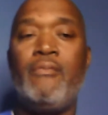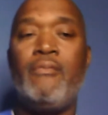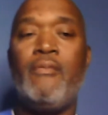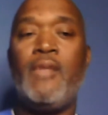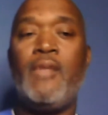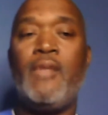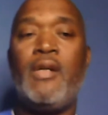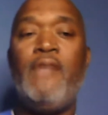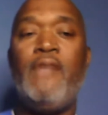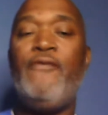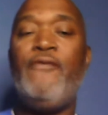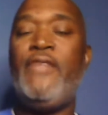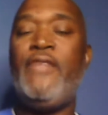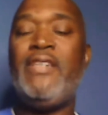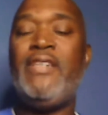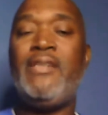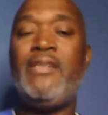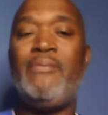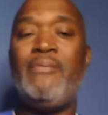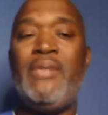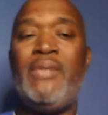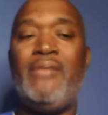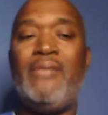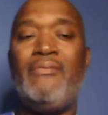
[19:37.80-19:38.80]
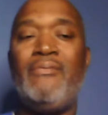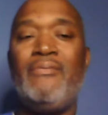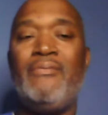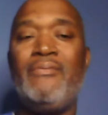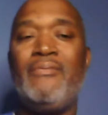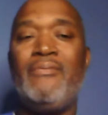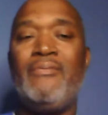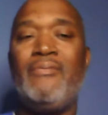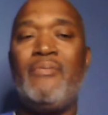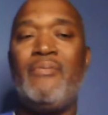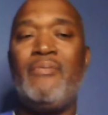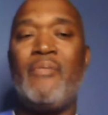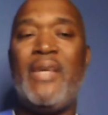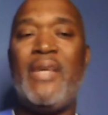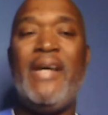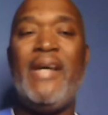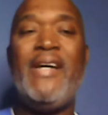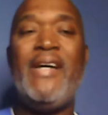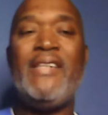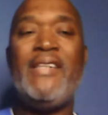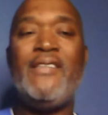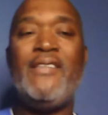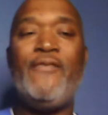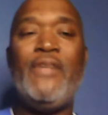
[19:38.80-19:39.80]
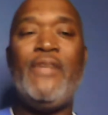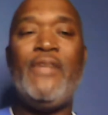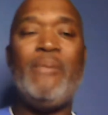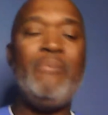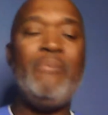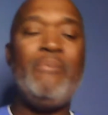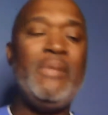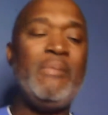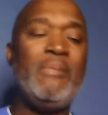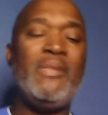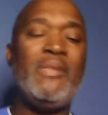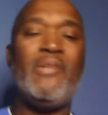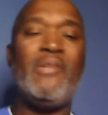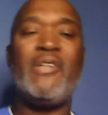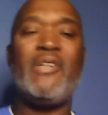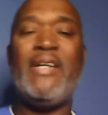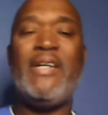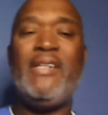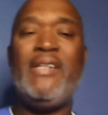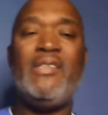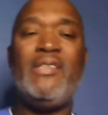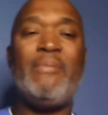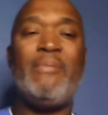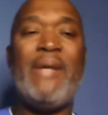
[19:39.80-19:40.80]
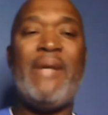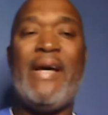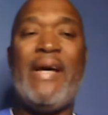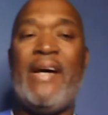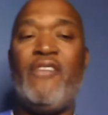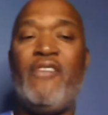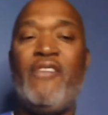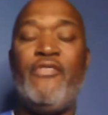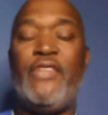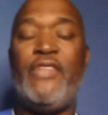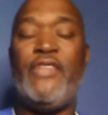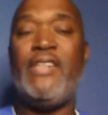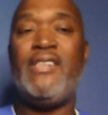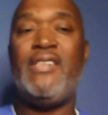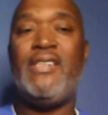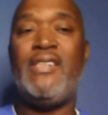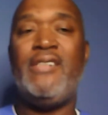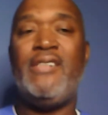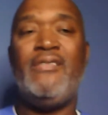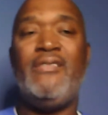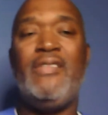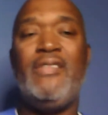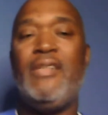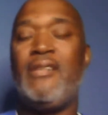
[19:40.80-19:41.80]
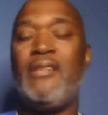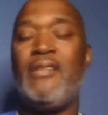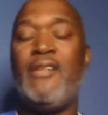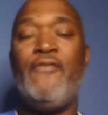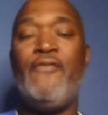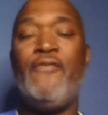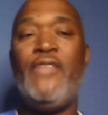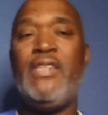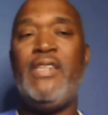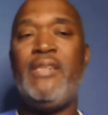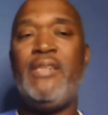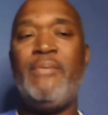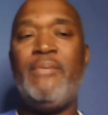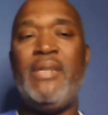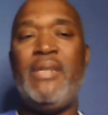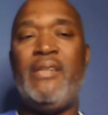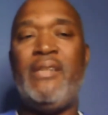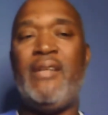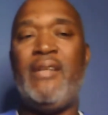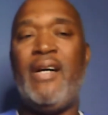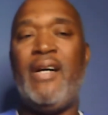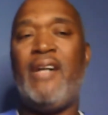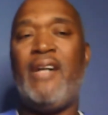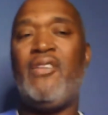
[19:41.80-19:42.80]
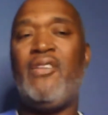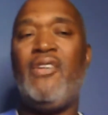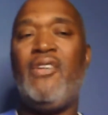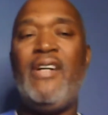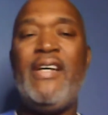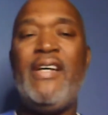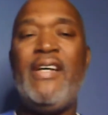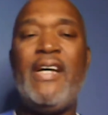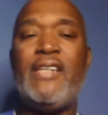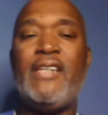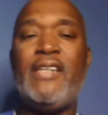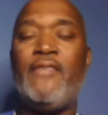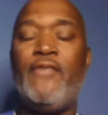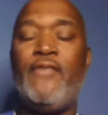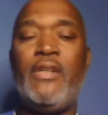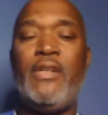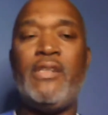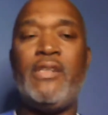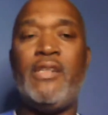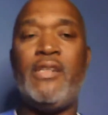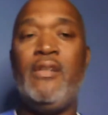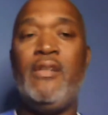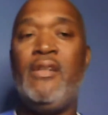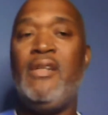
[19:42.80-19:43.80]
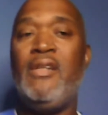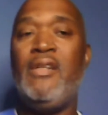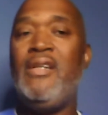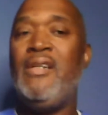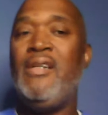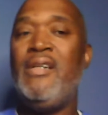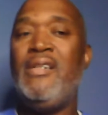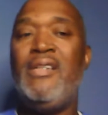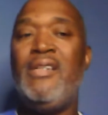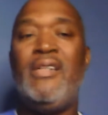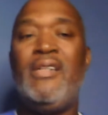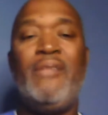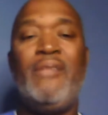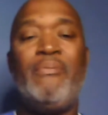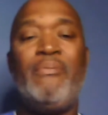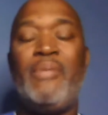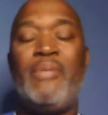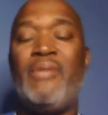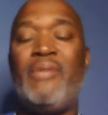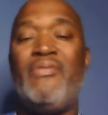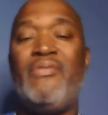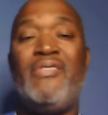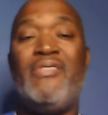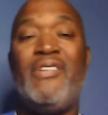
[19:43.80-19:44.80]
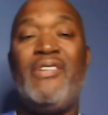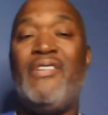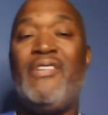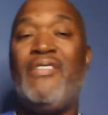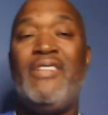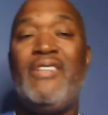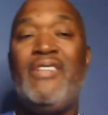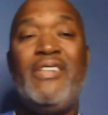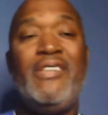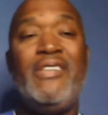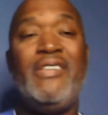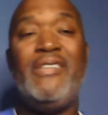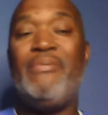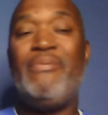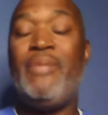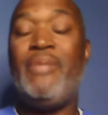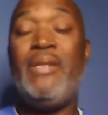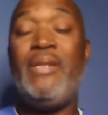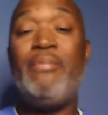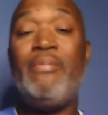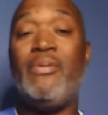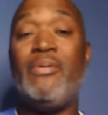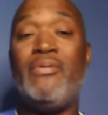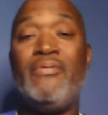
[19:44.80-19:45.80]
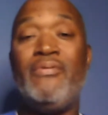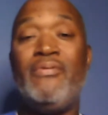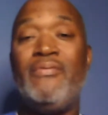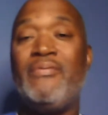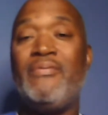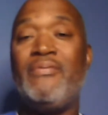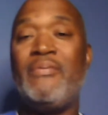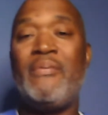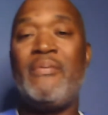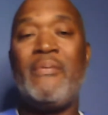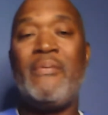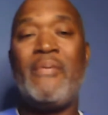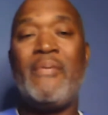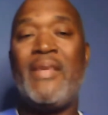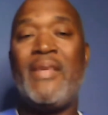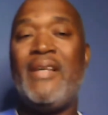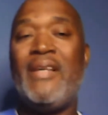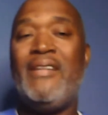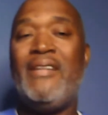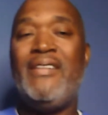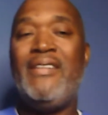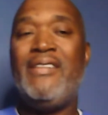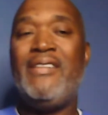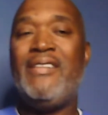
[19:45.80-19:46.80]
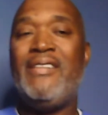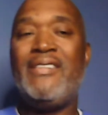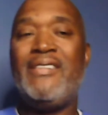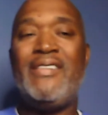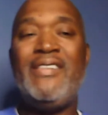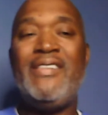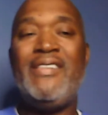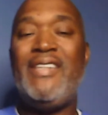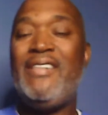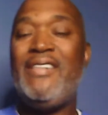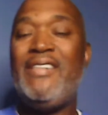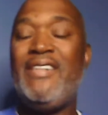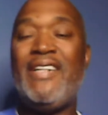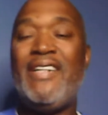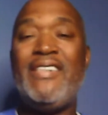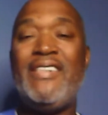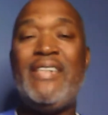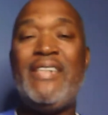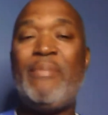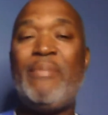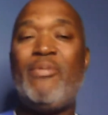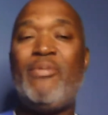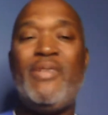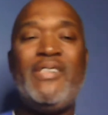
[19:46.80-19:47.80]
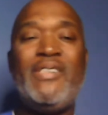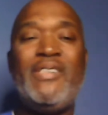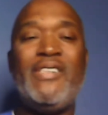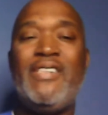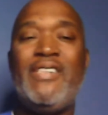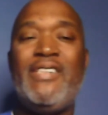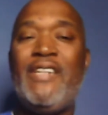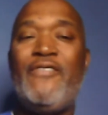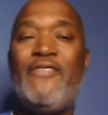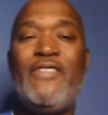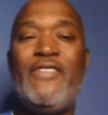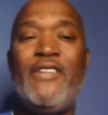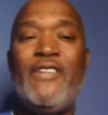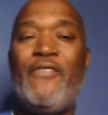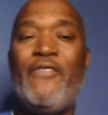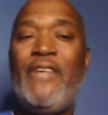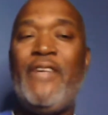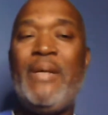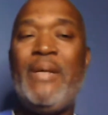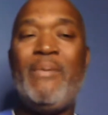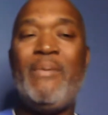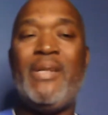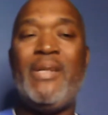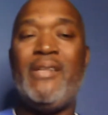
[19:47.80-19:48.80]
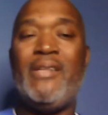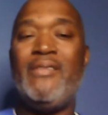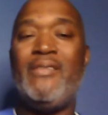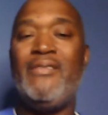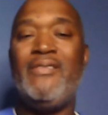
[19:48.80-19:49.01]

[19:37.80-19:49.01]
Come visit me. I had some family members that came to my house, visit. Come visit me. I go to their house and visit. But people, sometimes you got to separate yourself from your family.